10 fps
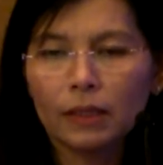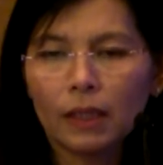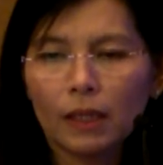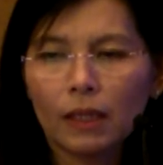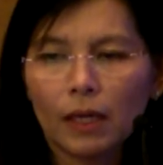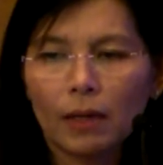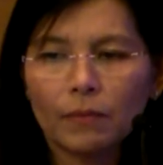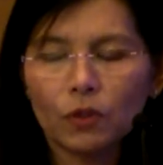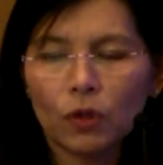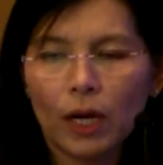
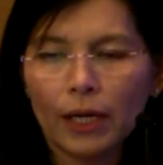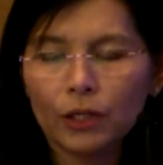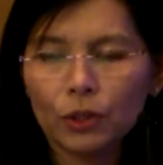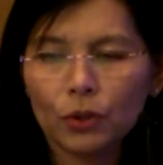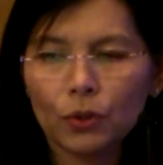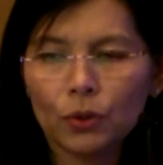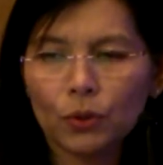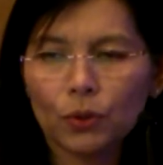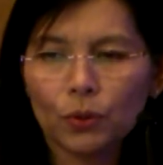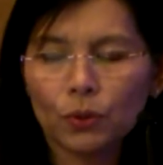I'm trying
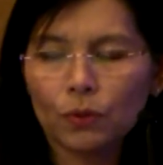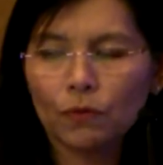to